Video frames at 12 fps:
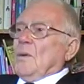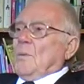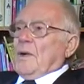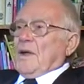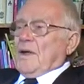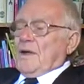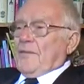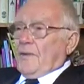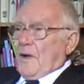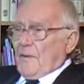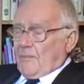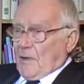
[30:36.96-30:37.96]
where if
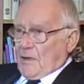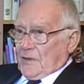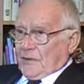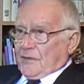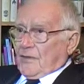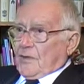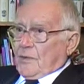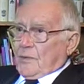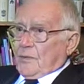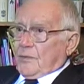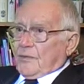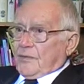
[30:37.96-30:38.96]
I passed the
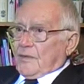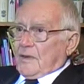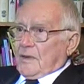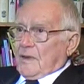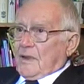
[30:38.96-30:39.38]
course,